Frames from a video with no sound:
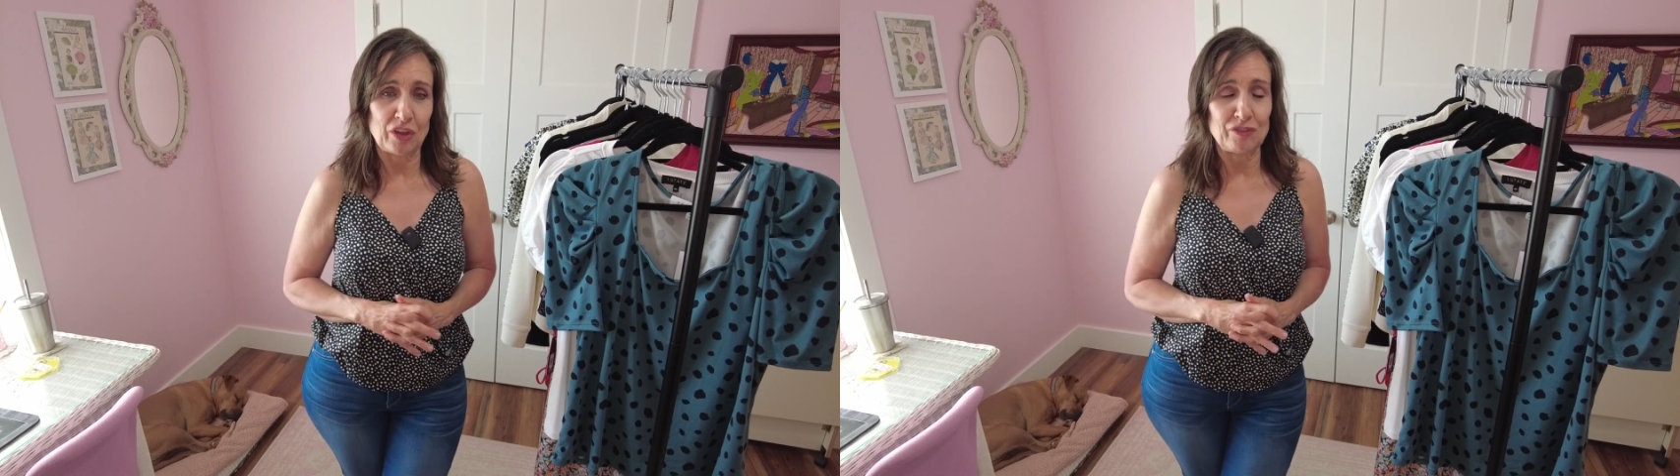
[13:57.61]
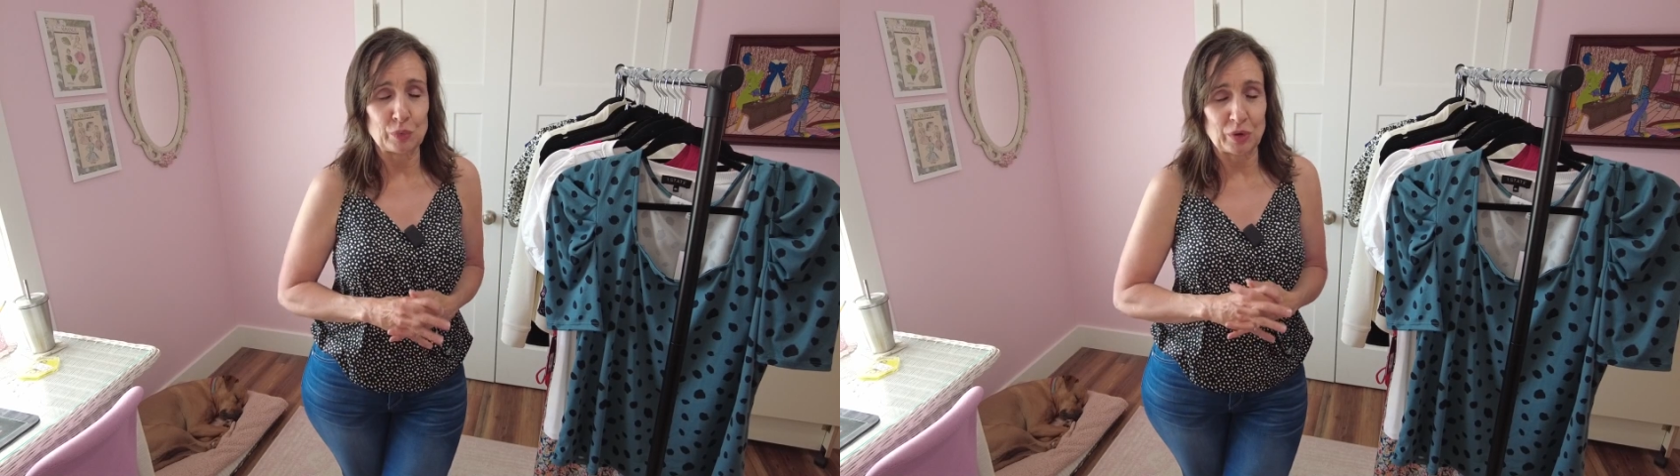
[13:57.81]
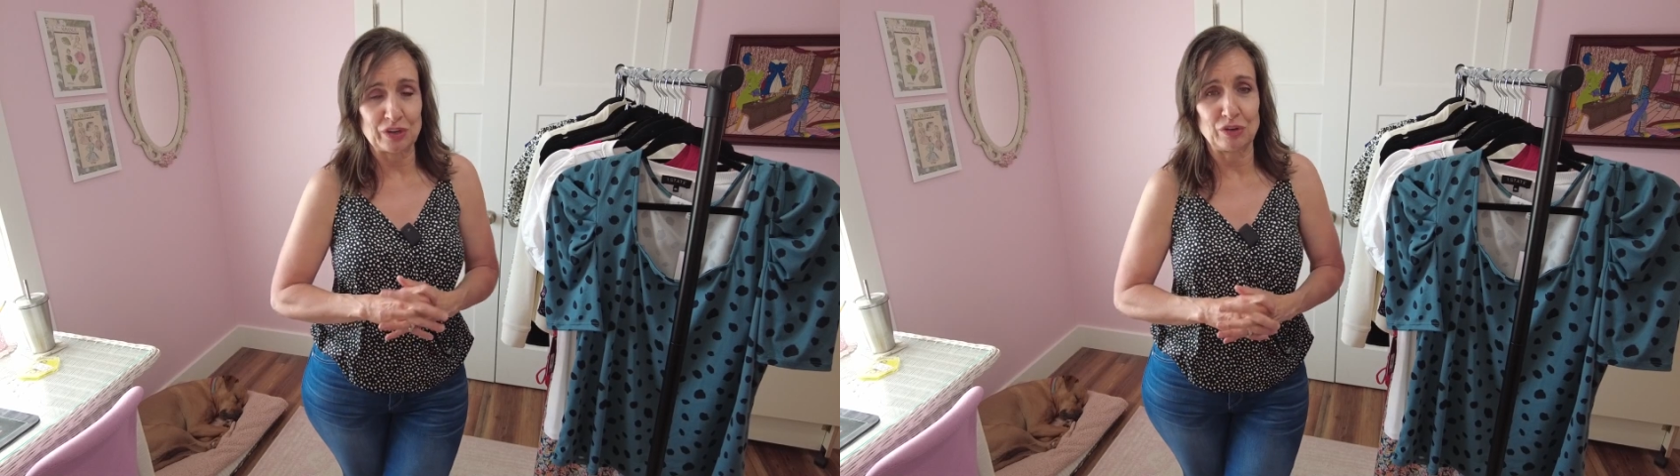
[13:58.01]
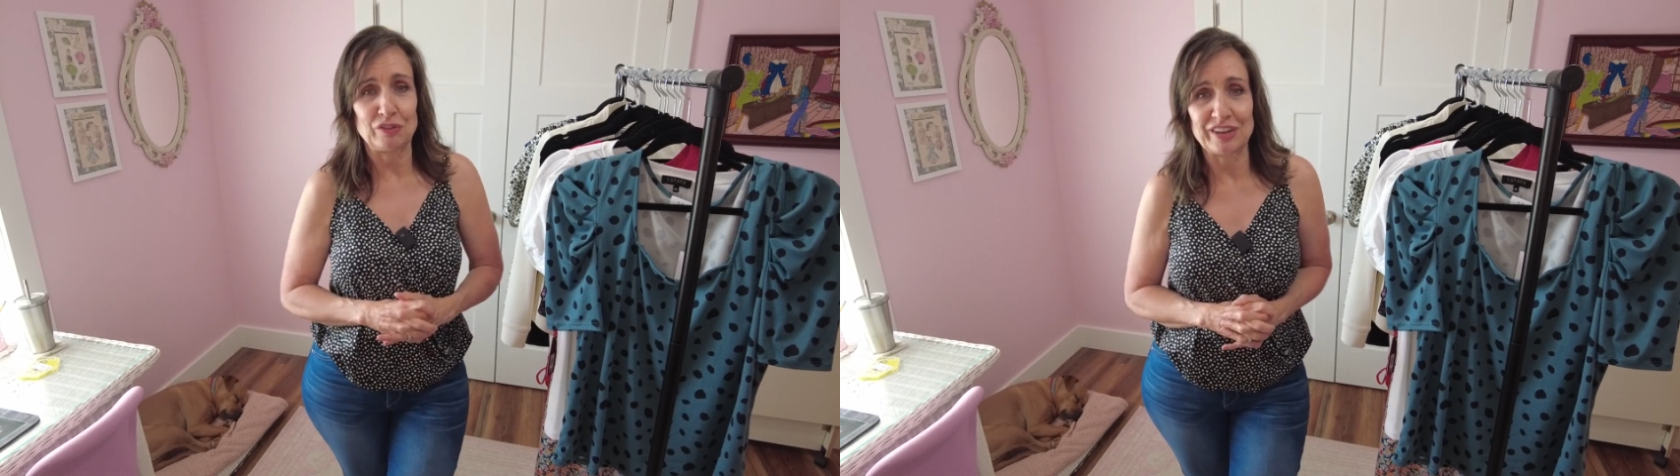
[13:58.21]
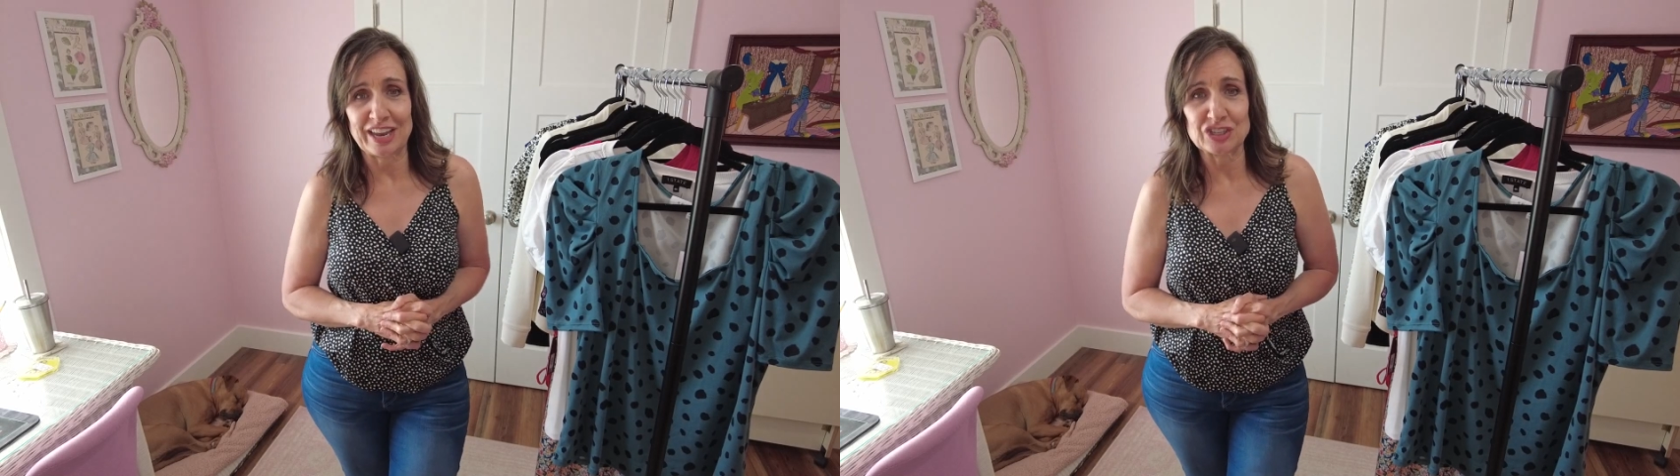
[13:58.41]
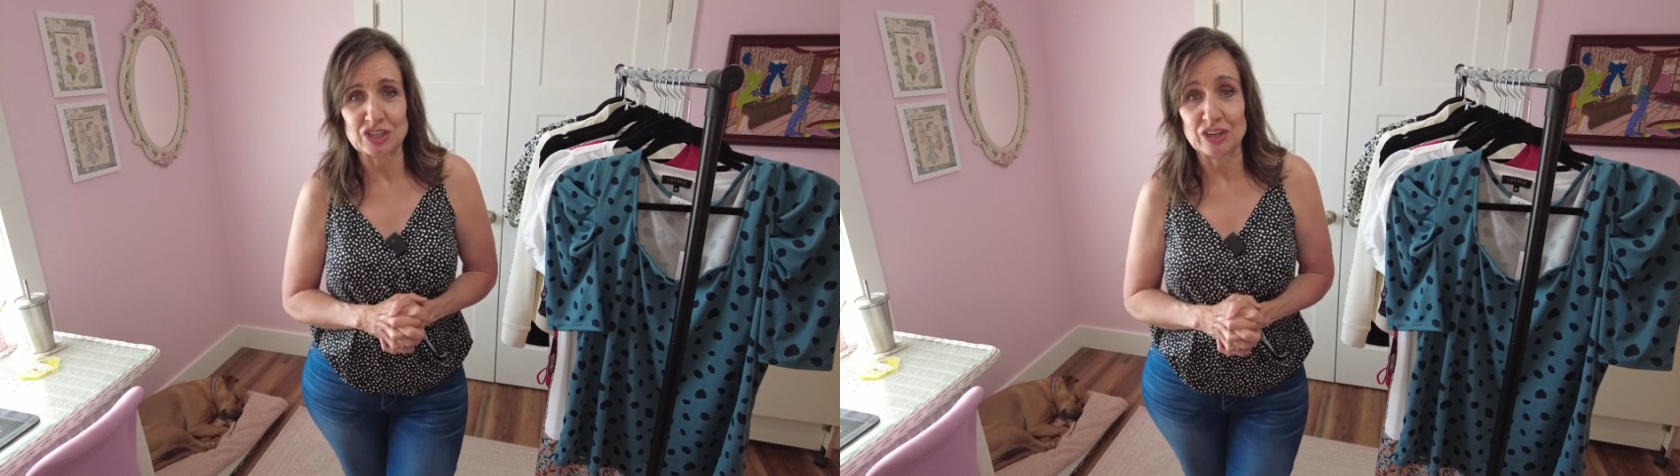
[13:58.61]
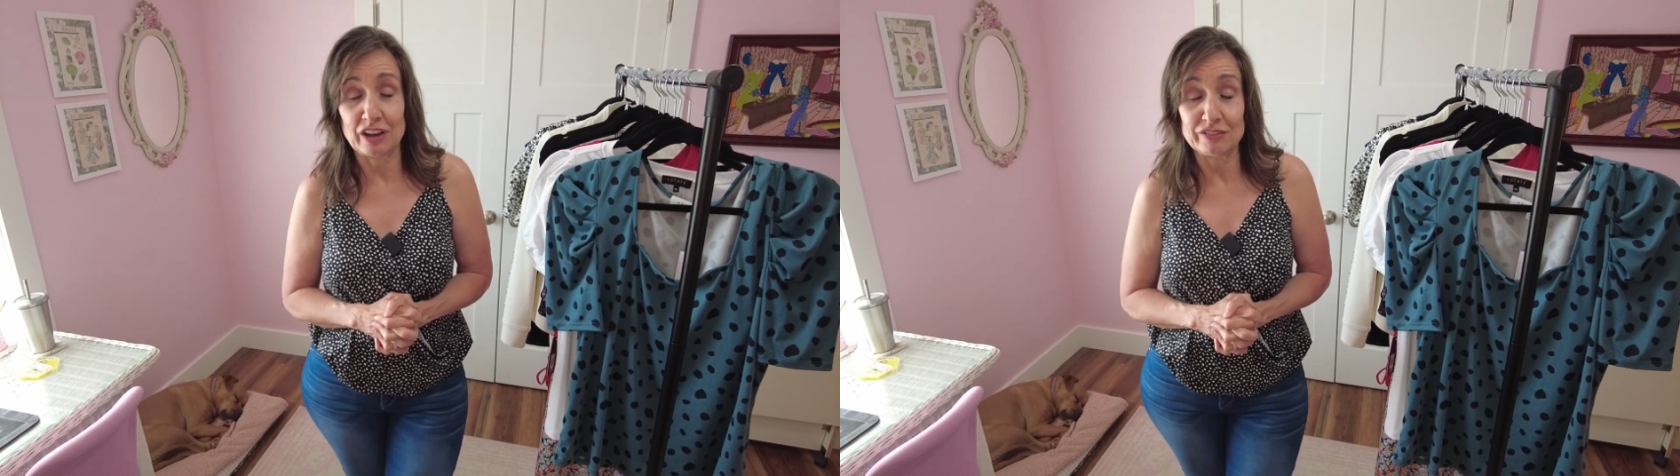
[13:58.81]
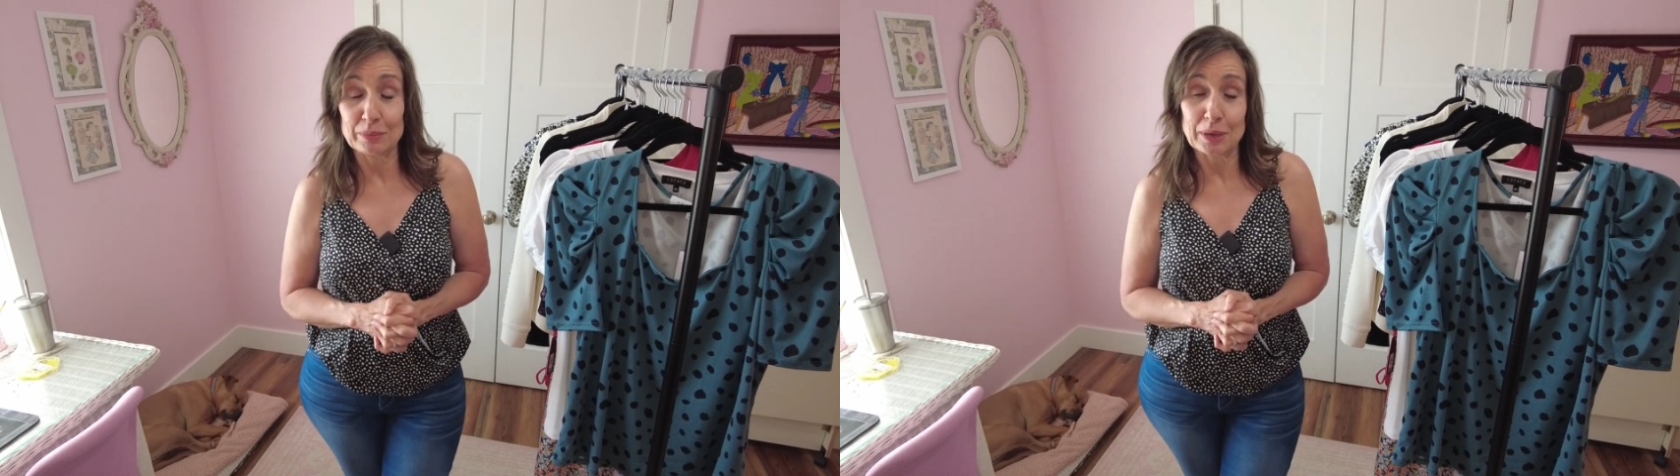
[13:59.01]
if you want notification
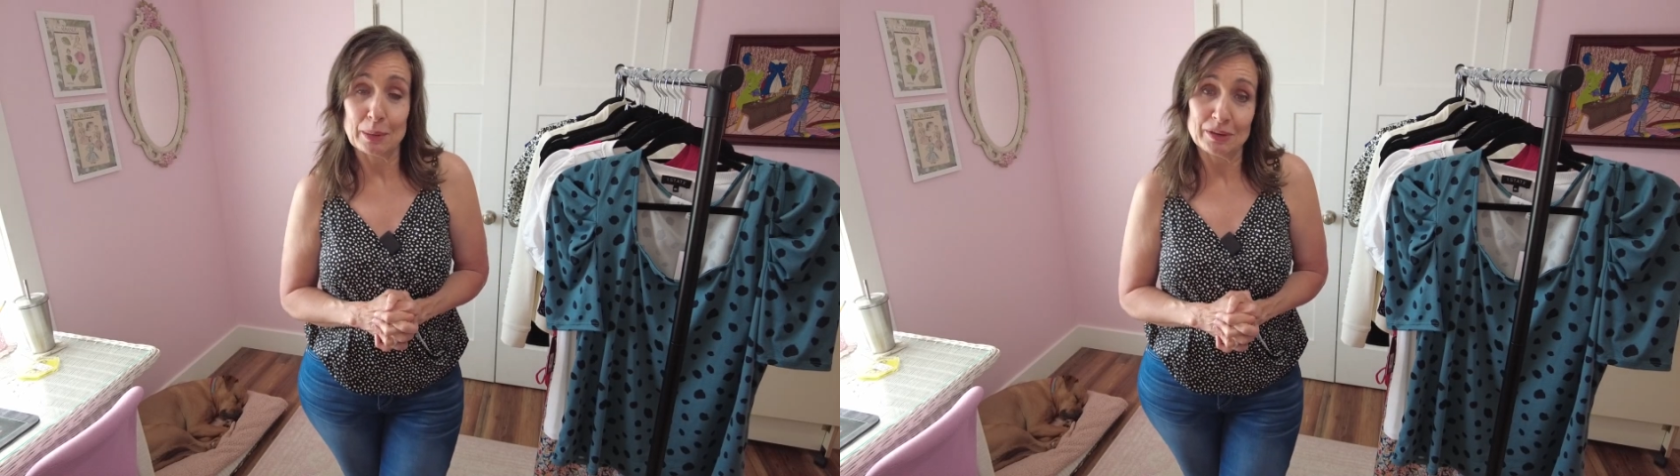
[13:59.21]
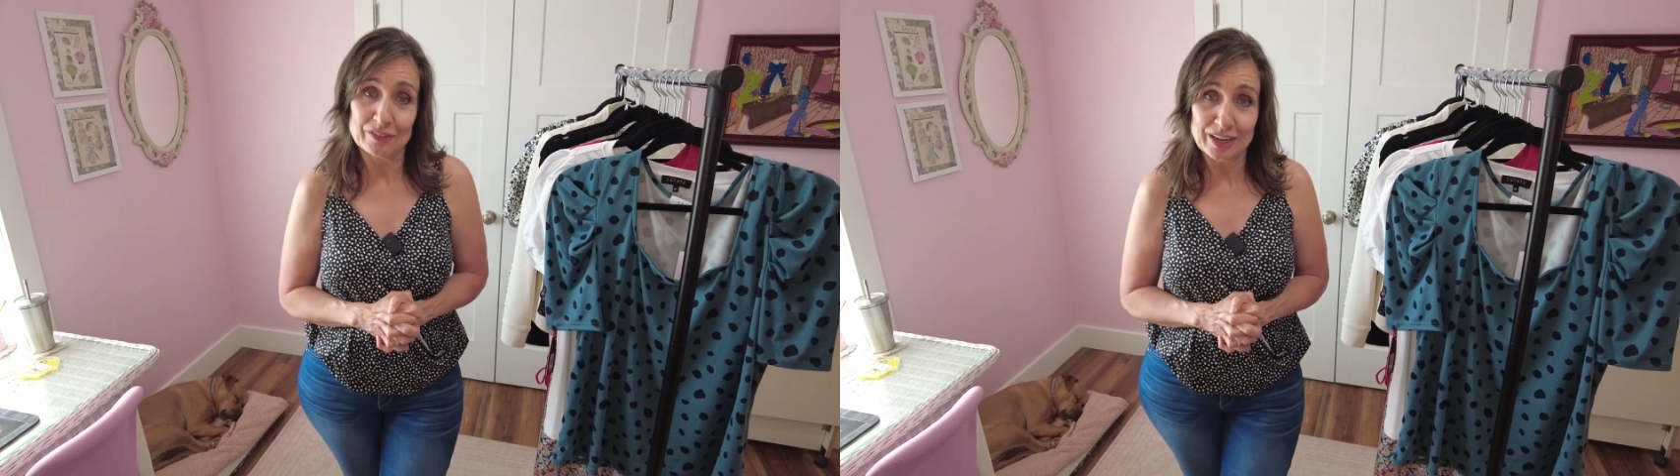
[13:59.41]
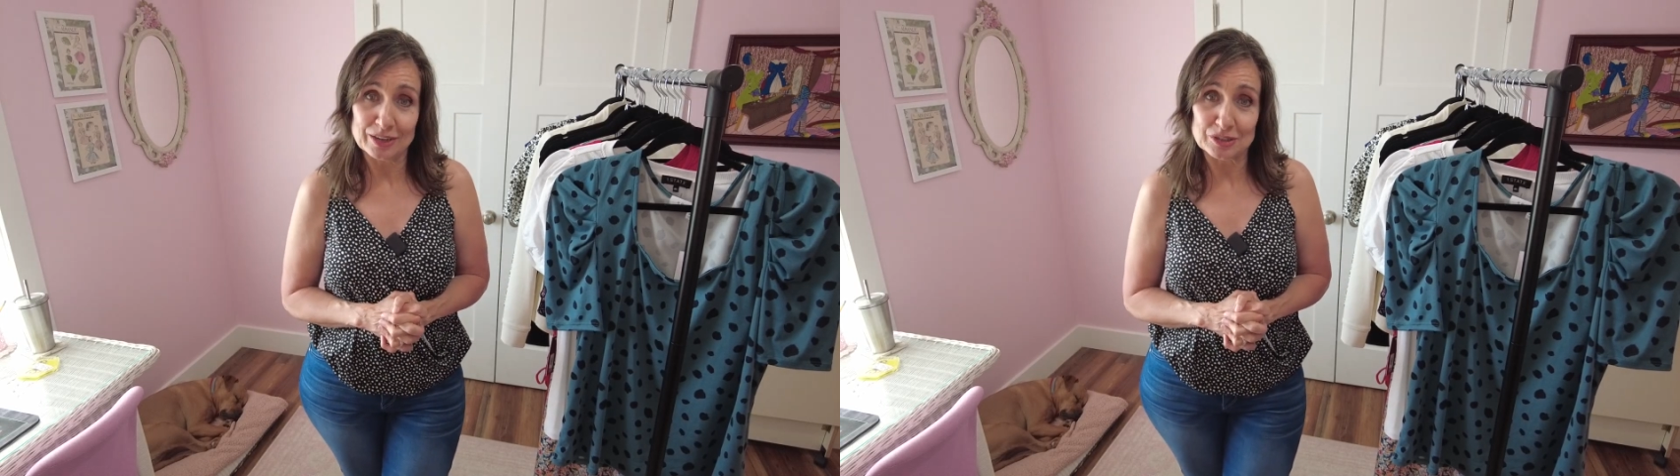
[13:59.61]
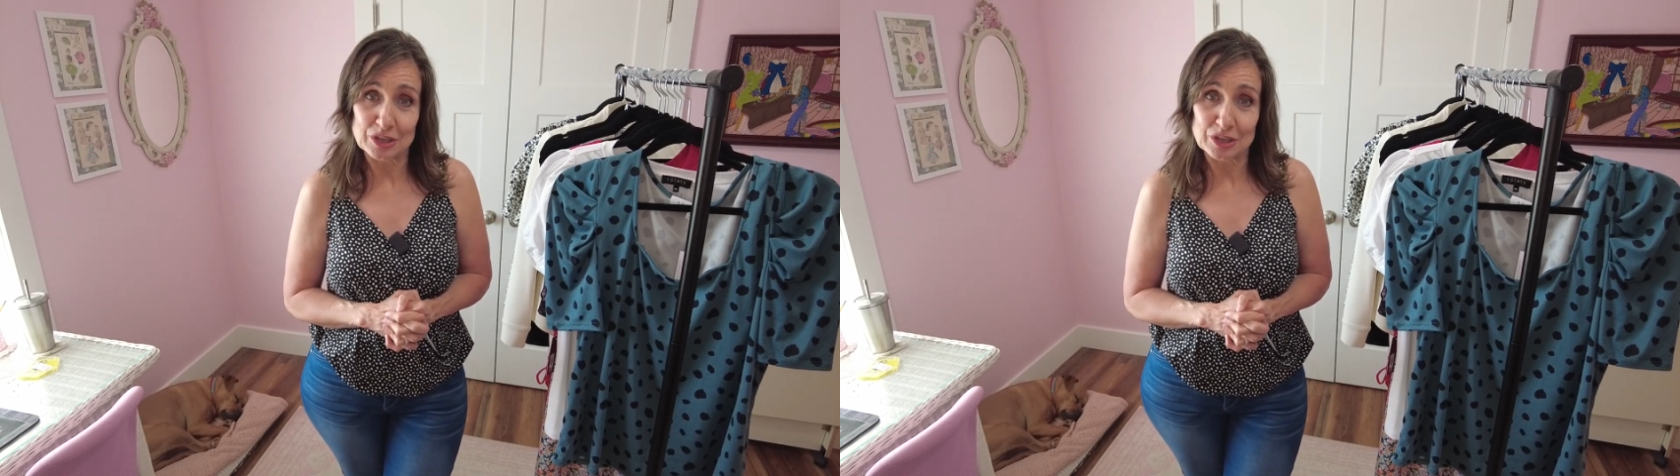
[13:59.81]
of upcoming videos.